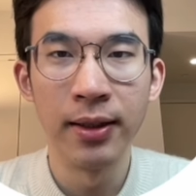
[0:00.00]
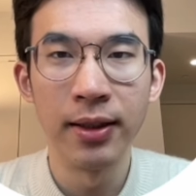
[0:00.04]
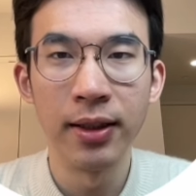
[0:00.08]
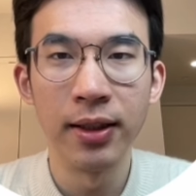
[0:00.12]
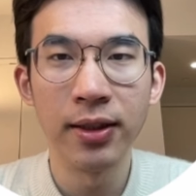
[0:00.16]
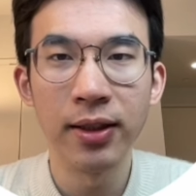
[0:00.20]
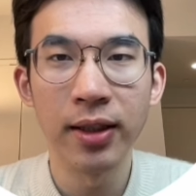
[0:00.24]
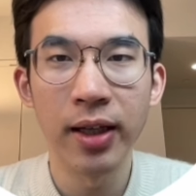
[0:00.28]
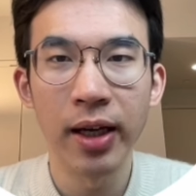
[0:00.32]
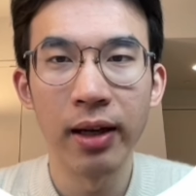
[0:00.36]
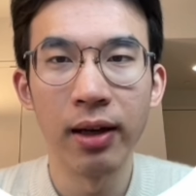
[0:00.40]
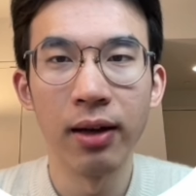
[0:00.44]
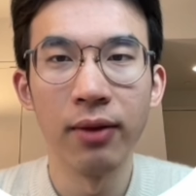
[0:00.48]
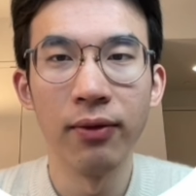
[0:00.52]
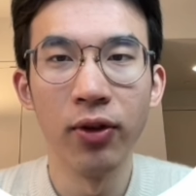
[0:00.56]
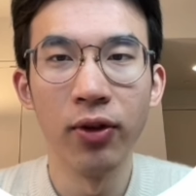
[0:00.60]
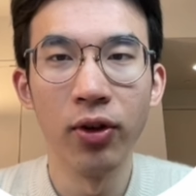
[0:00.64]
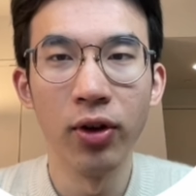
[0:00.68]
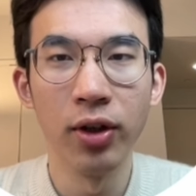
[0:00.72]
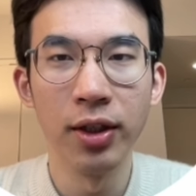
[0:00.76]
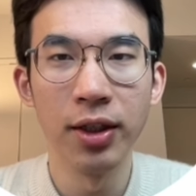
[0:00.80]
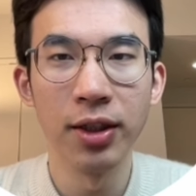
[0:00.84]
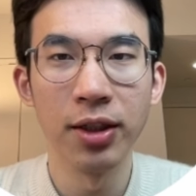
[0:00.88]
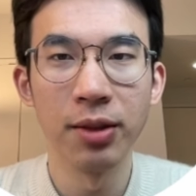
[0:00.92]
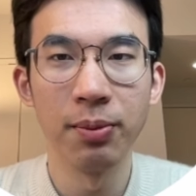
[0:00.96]
This can
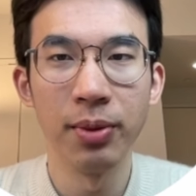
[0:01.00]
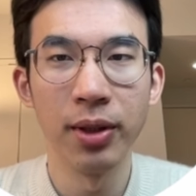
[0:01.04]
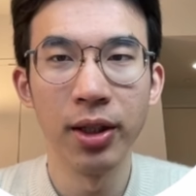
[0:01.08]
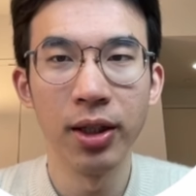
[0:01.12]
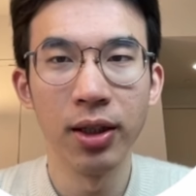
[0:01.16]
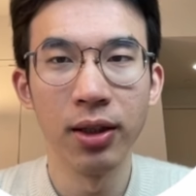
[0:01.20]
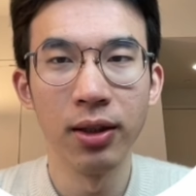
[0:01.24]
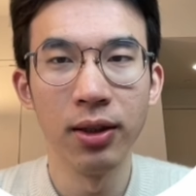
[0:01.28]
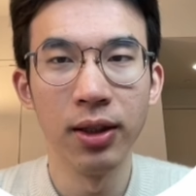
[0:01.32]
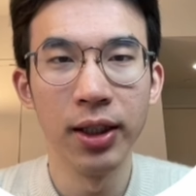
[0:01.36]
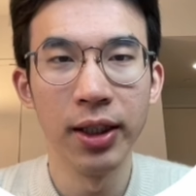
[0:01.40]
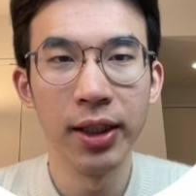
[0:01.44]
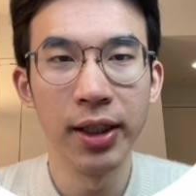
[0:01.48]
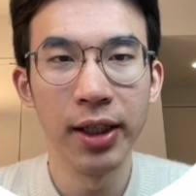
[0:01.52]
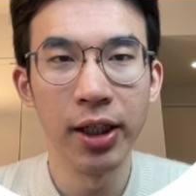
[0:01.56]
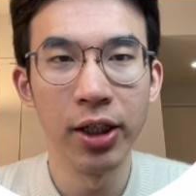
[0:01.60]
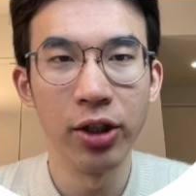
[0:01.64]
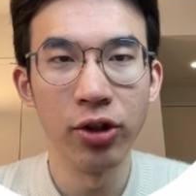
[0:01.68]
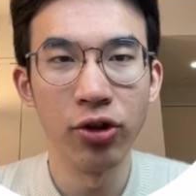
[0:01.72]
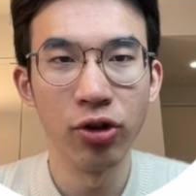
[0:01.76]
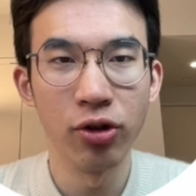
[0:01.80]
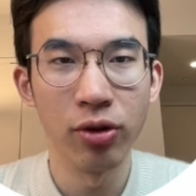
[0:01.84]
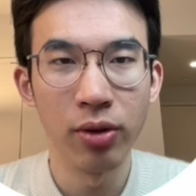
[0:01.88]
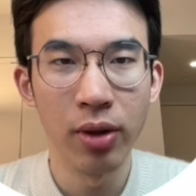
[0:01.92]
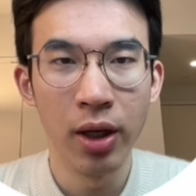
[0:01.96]
avoid speaker
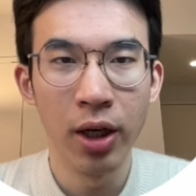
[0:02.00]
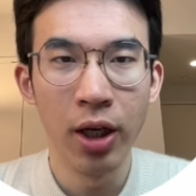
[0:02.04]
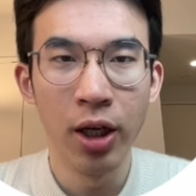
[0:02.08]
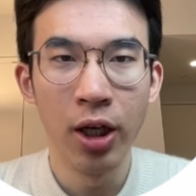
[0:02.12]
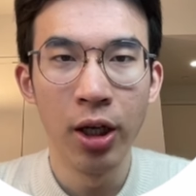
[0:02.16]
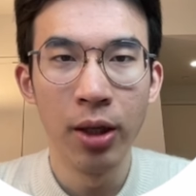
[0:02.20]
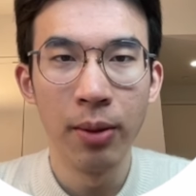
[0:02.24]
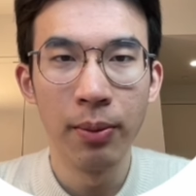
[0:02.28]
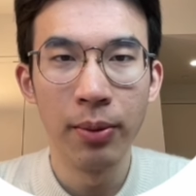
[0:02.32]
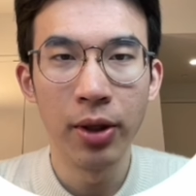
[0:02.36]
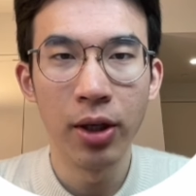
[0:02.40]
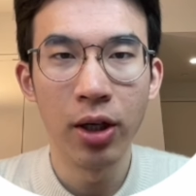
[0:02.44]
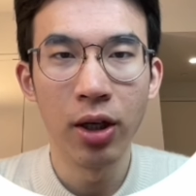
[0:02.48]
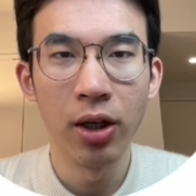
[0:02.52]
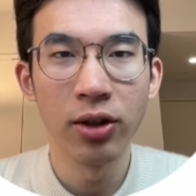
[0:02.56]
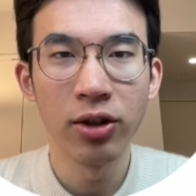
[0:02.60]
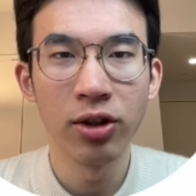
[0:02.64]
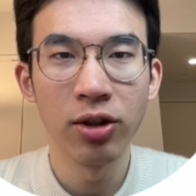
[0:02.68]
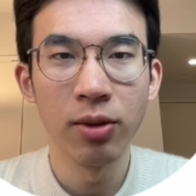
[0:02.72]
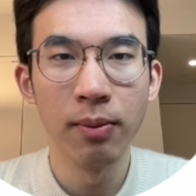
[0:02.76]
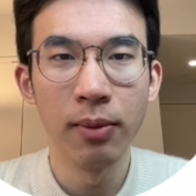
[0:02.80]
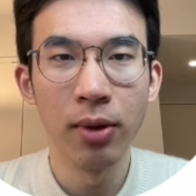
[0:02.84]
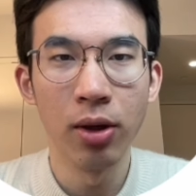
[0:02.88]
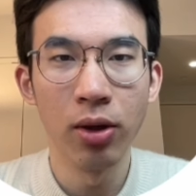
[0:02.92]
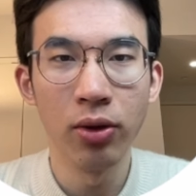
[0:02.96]
leakage,
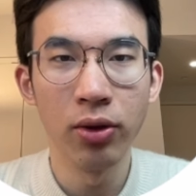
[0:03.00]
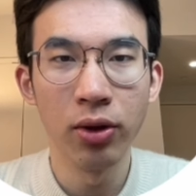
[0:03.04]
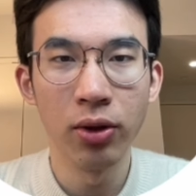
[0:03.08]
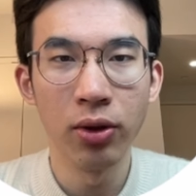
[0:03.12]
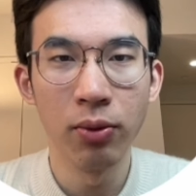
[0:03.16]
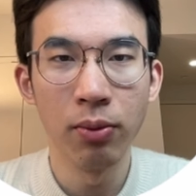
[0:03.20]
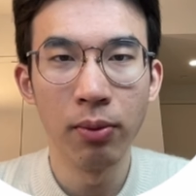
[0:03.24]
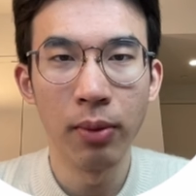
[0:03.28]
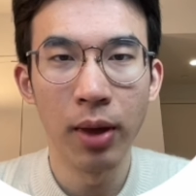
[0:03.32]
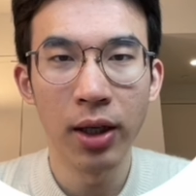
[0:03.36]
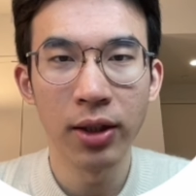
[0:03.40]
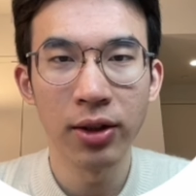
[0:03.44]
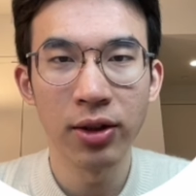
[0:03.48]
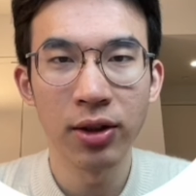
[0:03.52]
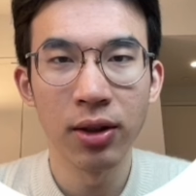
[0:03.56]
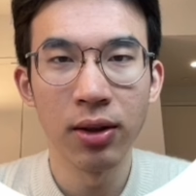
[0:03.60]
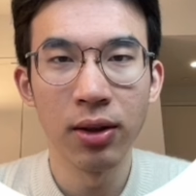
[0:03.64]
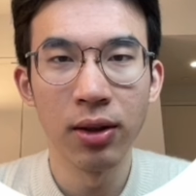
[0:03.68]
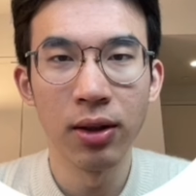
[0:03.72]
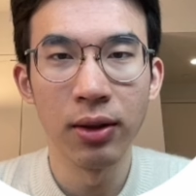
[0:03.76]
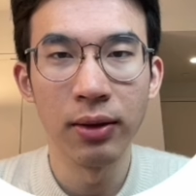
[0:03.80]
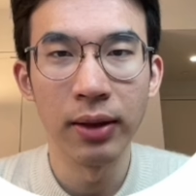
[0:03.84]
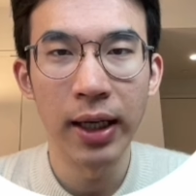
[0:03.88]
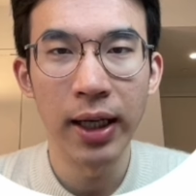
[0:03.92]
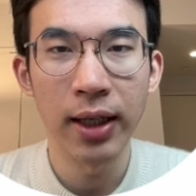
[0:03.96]
because the model must
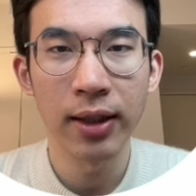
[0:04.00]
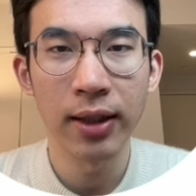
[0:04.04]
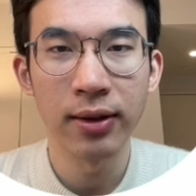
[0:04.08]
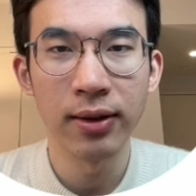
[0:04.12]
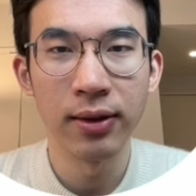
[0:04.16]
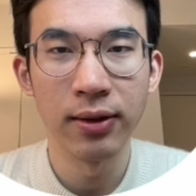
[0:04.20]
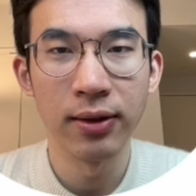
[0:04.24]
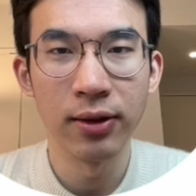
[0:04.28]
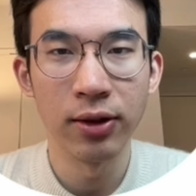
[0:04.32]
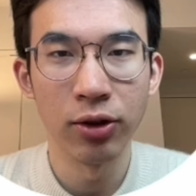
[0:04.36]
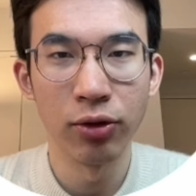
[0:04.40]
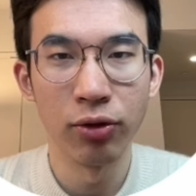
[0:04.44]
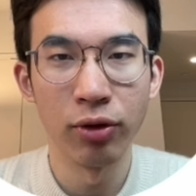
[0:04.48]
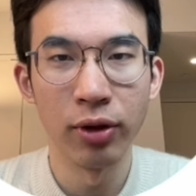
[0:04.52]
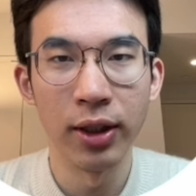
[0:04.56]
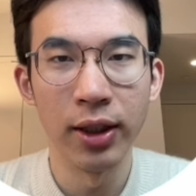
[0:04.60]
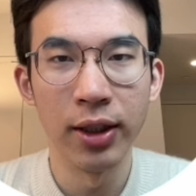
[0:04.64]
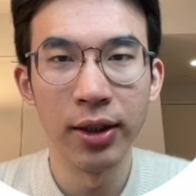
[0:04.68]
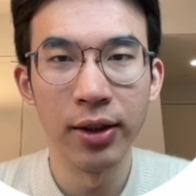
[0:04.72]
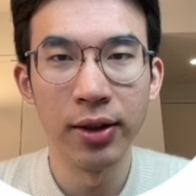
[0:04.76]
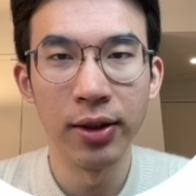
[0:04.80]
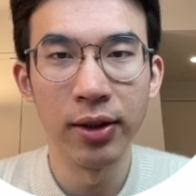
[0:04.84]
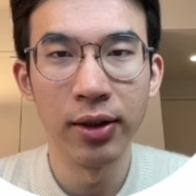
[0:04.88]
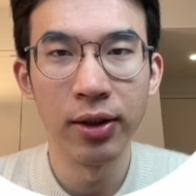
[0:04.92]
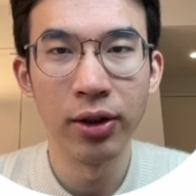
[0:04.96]
learn
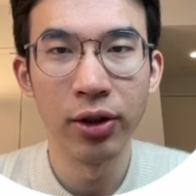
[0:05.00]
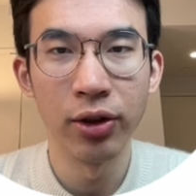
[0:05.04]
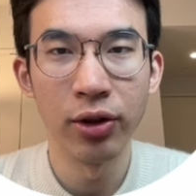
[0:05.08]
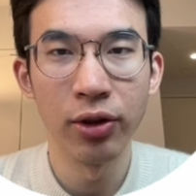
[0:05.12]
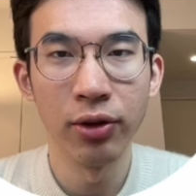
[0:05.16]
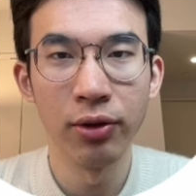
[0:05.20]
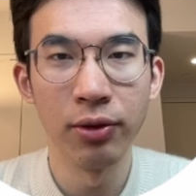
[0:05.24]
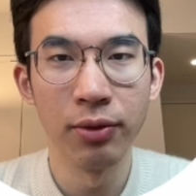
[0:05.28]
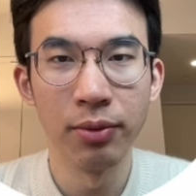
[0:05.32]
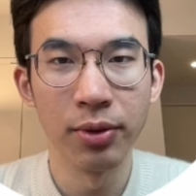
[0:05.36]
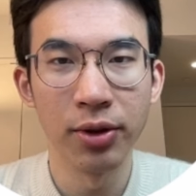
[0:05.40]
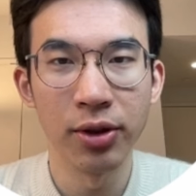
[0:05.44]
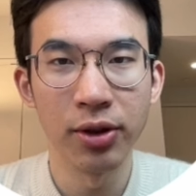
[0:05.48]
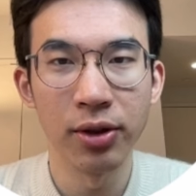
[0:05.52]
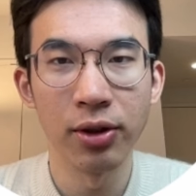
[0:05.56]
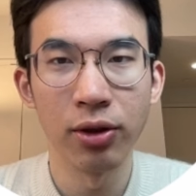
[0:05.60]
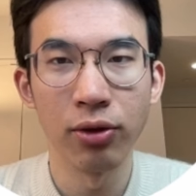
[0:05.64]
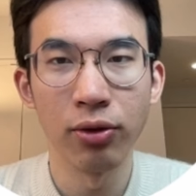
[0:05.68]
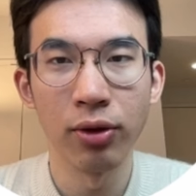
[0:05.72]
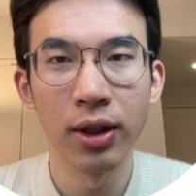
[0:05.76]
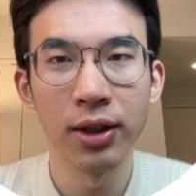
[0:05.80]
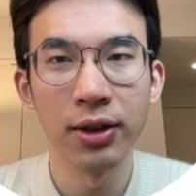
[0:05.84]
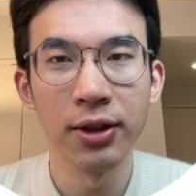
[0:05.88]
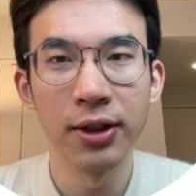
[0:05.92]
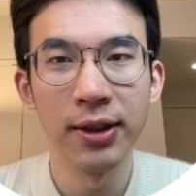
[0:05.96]
accent-related cues
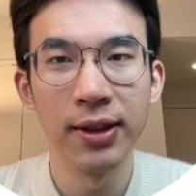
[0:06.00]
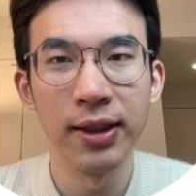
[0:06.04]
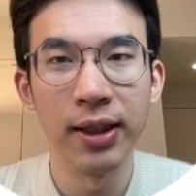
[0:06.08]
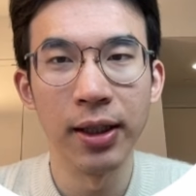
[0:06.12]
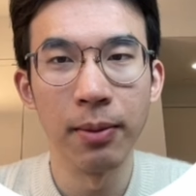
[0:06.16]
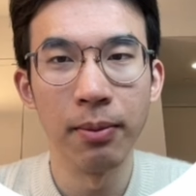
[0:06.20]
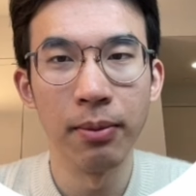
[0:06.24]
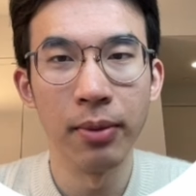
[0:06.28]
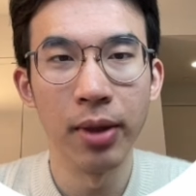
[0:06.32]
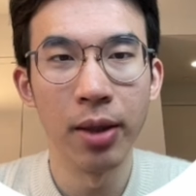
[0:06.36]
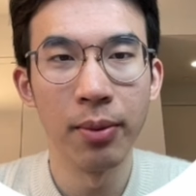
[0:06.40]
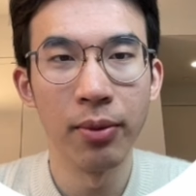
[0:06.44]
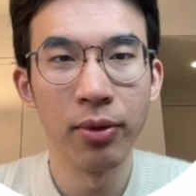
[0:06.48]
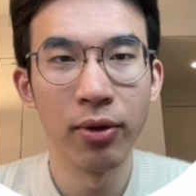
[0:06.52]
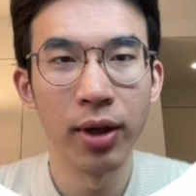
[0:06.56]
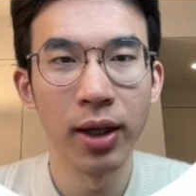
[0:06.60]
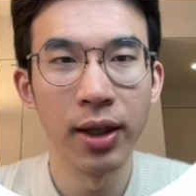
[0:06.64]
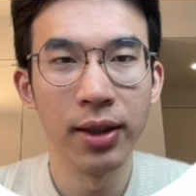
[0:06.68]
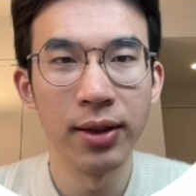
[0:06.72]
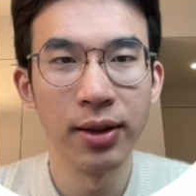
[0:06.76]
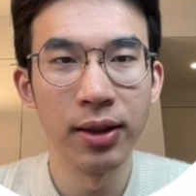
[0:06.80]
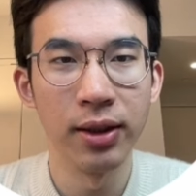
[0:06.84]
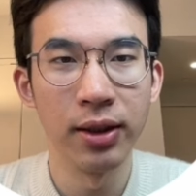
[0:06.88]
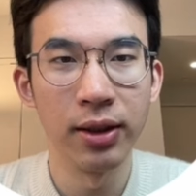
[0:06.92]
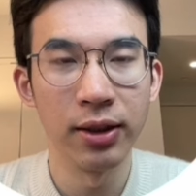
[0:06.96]
rather than
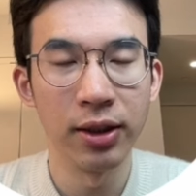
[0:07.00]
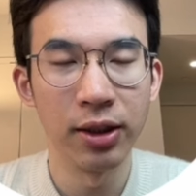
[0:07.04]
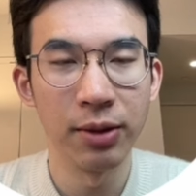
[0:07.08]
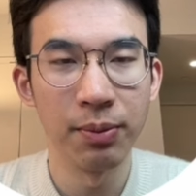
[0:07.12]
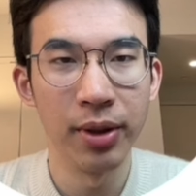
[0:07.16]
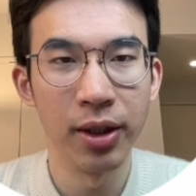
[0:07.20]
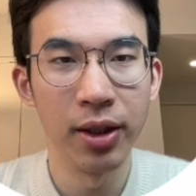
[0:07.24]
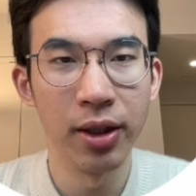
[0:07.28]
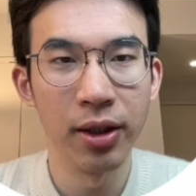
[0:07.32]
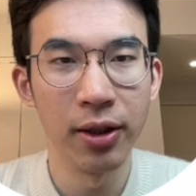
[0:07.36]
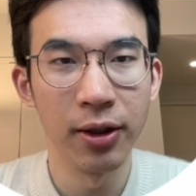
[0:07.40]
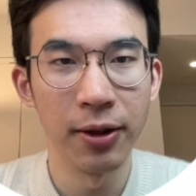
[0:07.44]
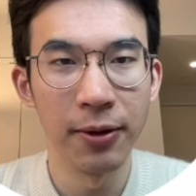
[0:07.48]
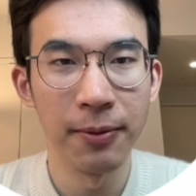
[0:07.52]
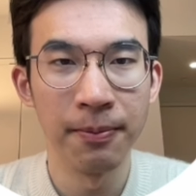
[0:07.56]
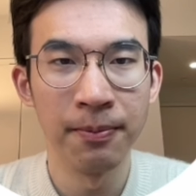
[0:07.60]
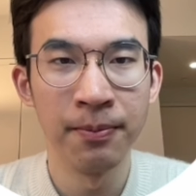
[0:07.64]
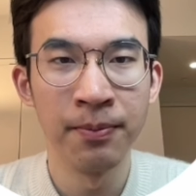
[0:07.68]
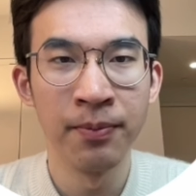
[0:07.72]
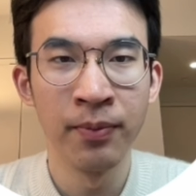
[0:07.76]
memorizing speaker.